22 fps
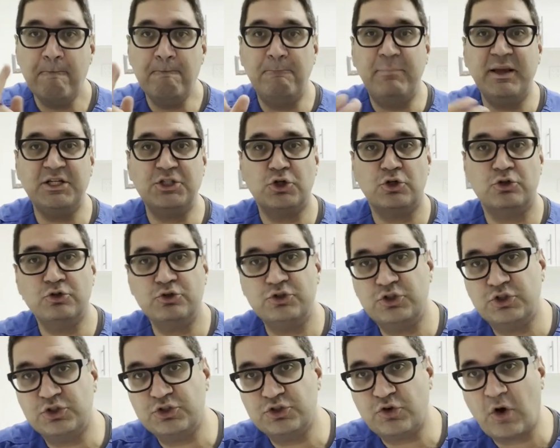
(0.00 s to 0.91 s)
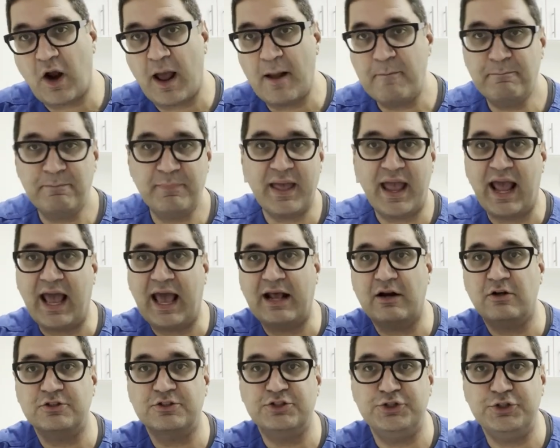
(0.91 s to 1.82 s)
Be sure to subscribe
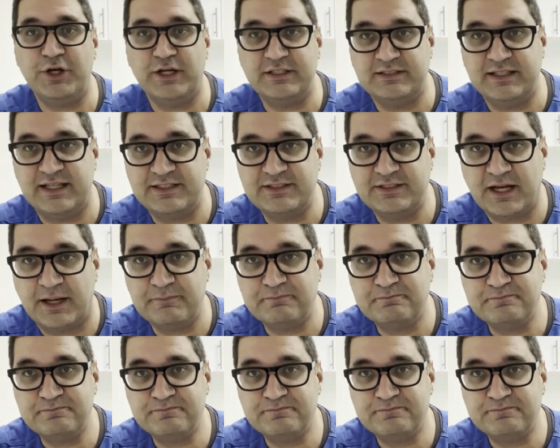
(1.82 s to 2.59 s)
and I'll see you guys next time.